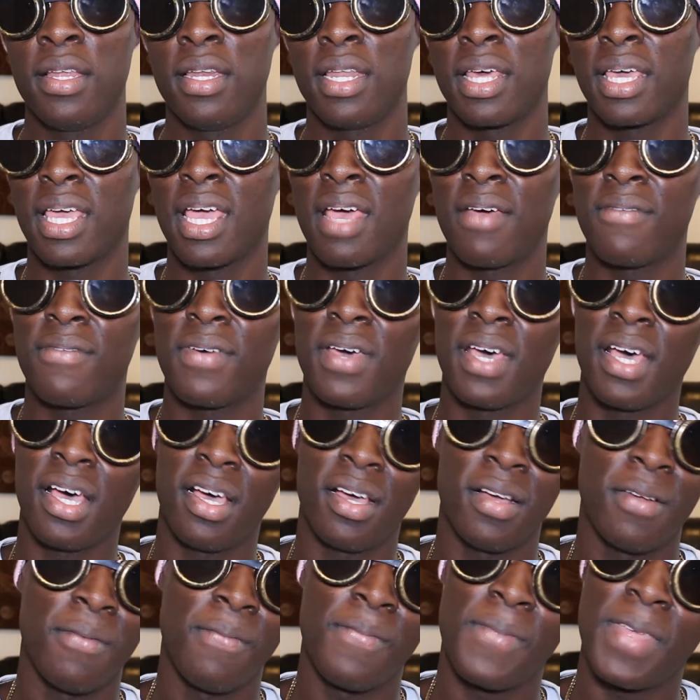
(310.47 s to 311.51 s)
They get
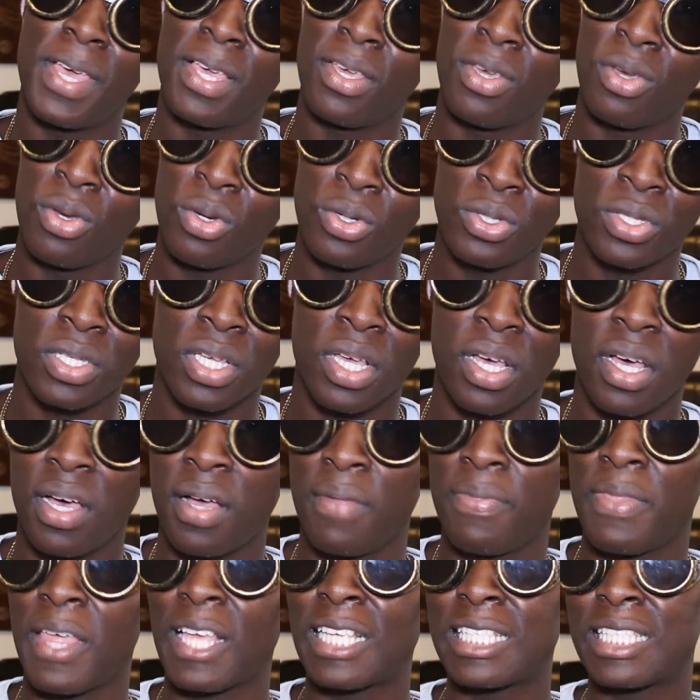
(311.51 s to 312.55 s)
there, they use
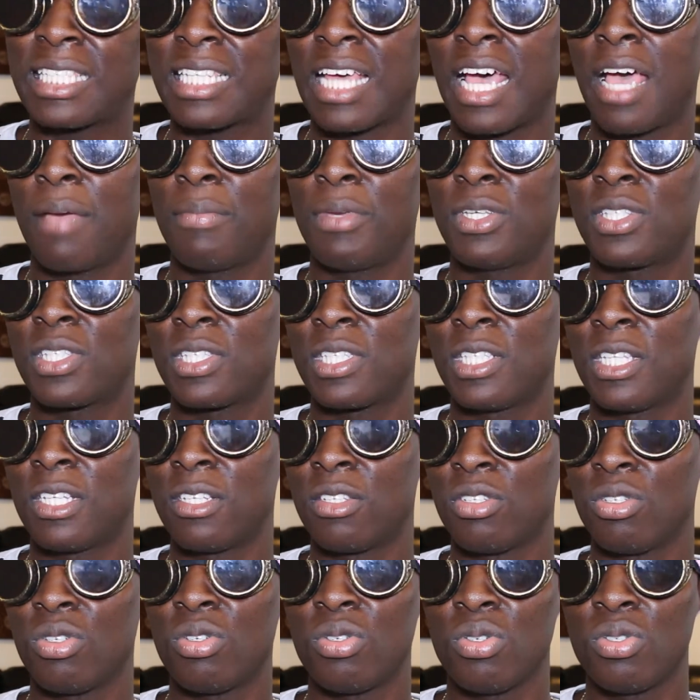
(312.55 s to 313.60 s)
her. Next time it's in
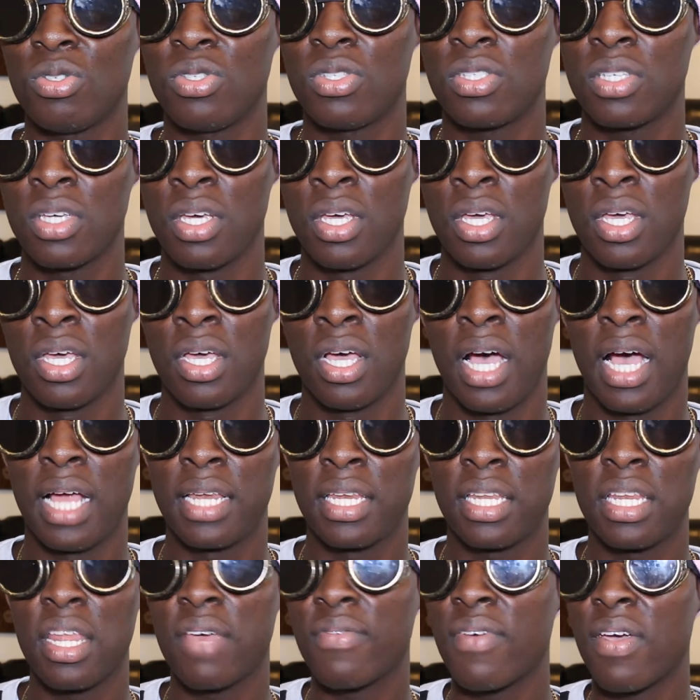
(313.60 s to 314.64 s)
the news,
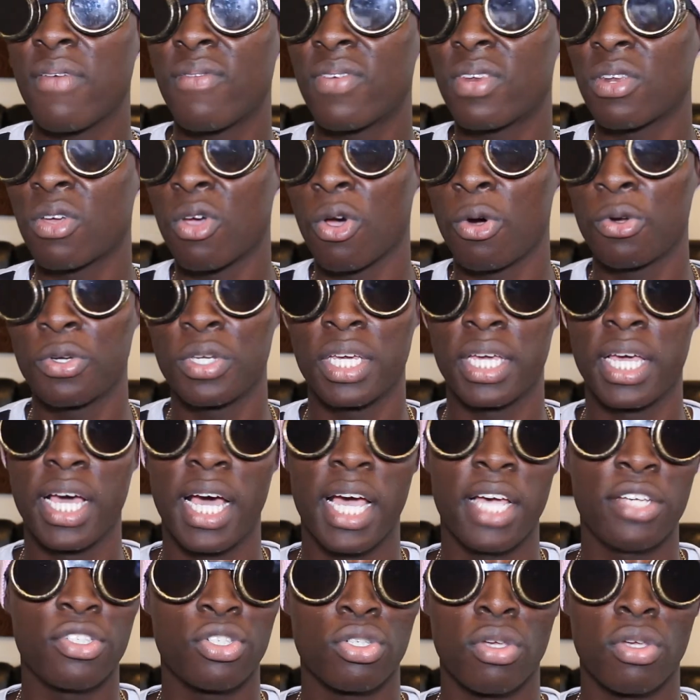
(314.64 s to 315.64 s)
and they never even caught the guy.